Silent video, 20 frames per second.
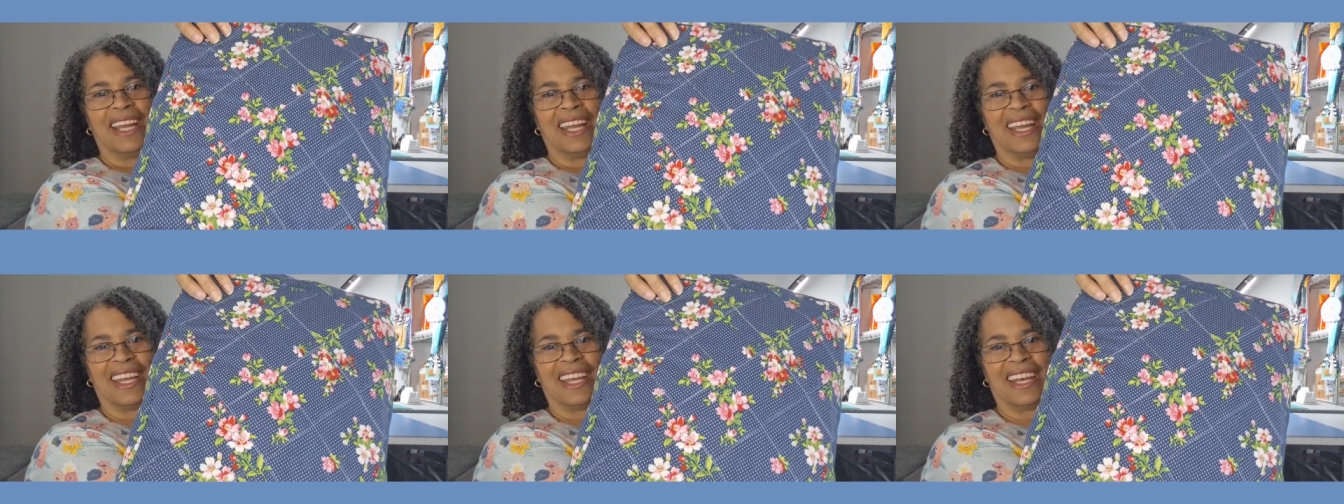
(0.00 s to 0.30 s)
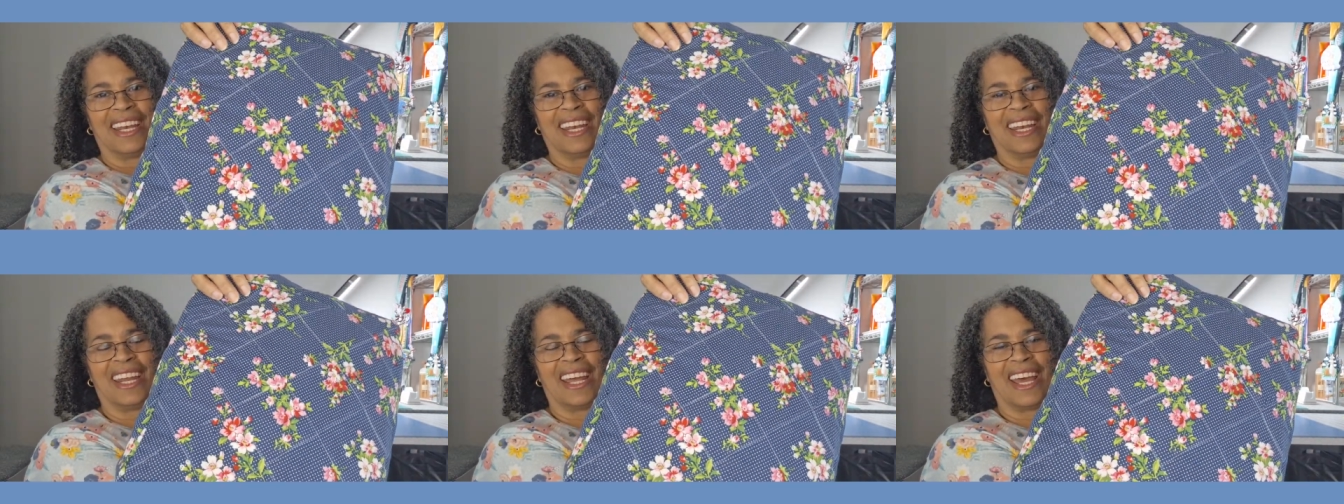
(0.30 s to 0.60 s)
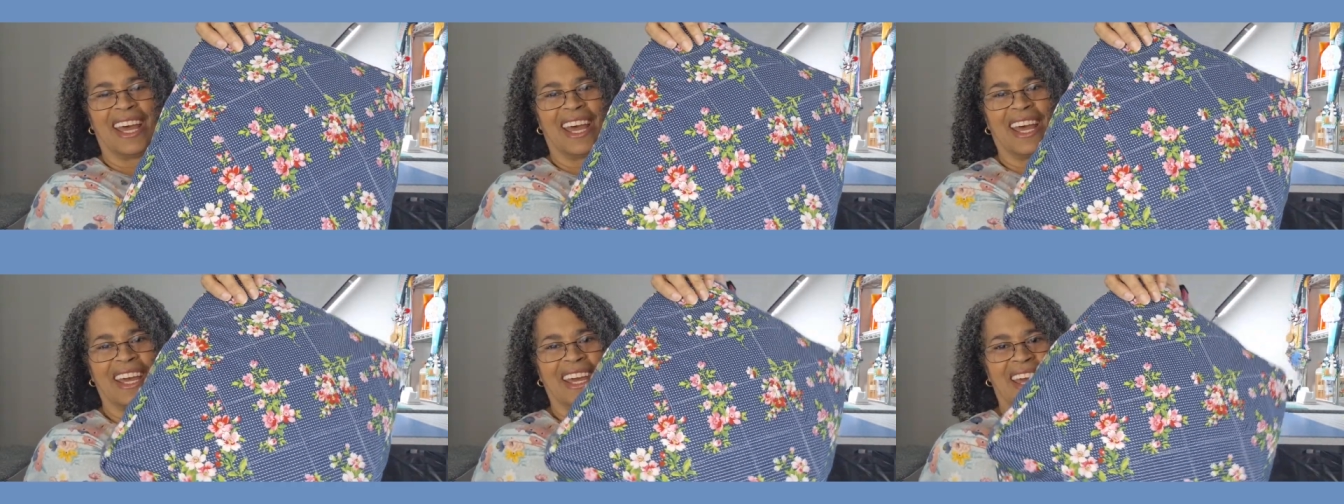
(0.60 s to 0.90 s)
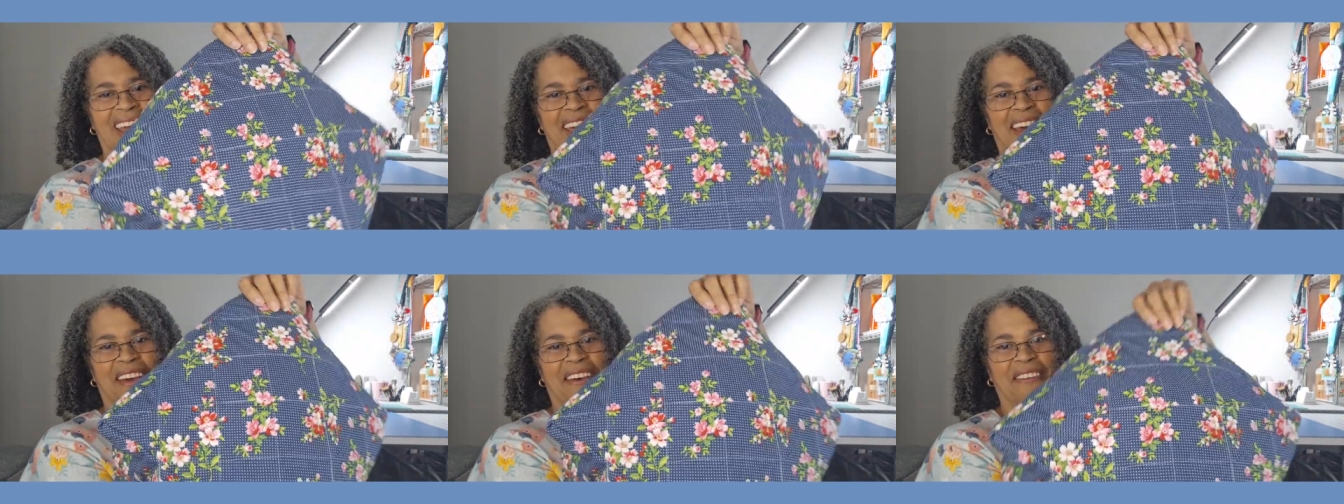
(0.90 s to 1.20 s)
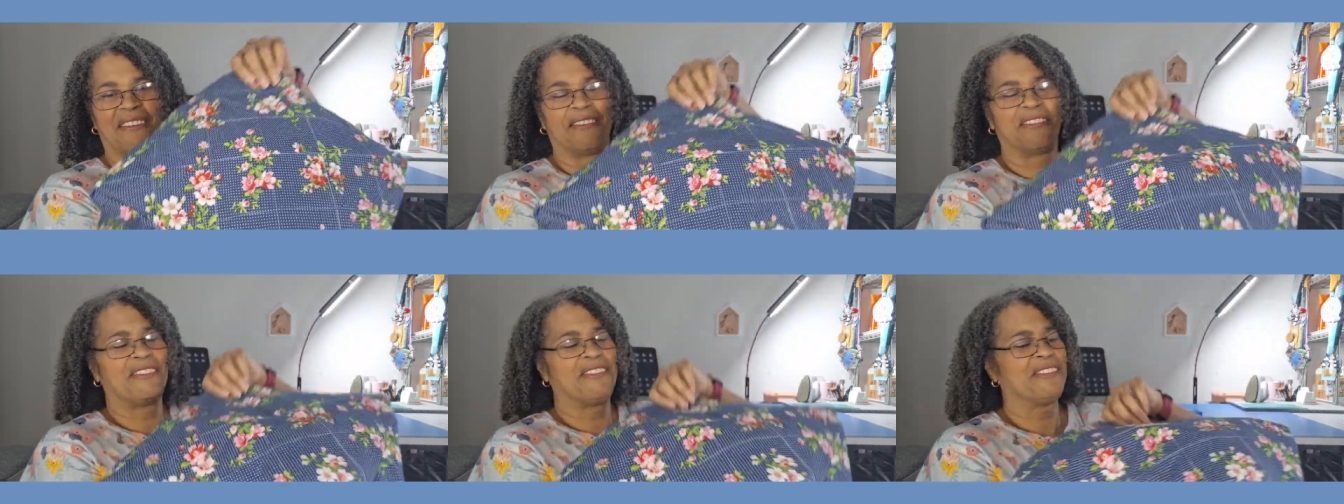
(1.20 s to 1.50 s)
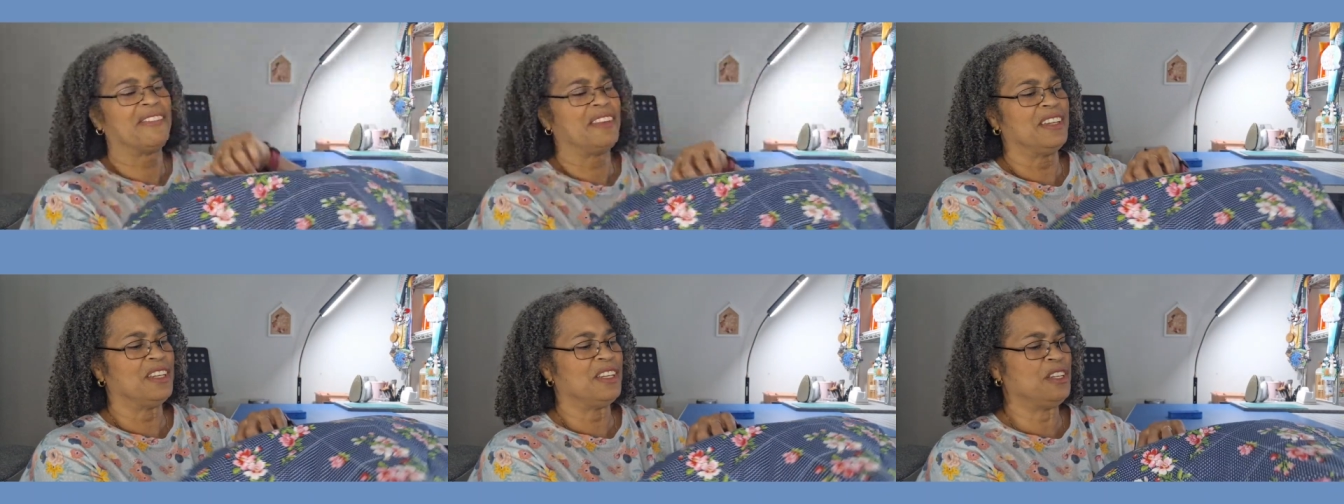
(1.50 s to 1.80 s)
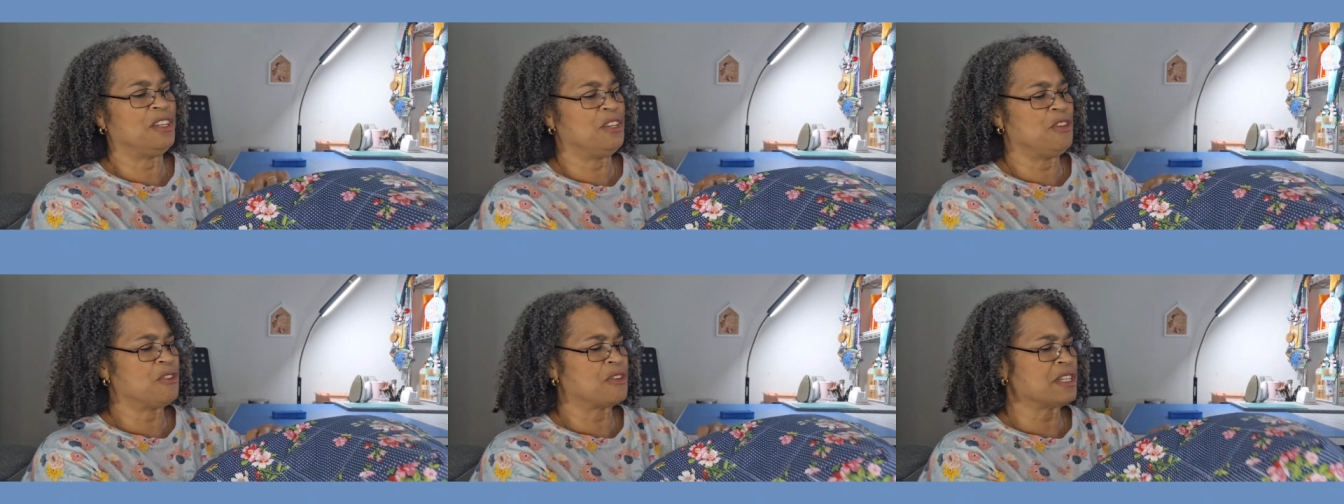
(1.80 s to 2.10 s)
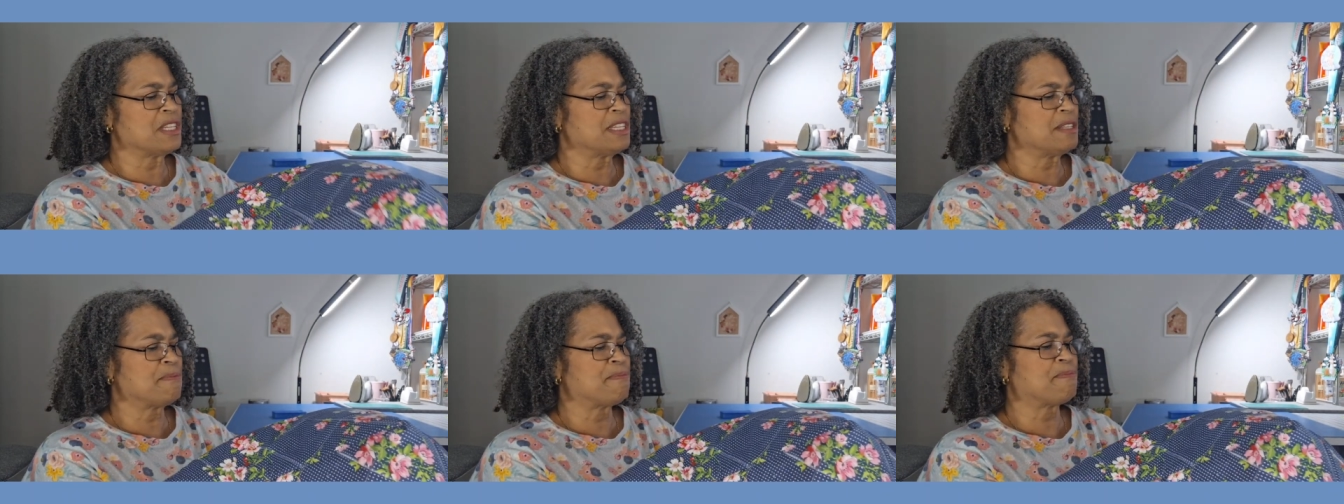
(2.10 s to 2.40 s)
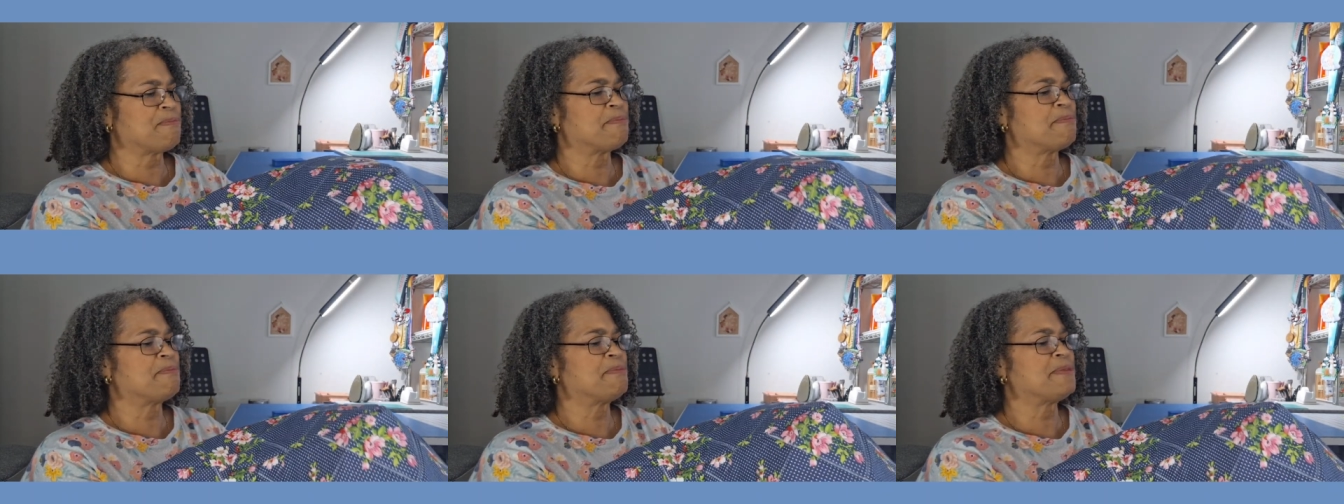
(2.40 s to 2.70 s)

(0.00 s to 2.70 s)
and I have, you can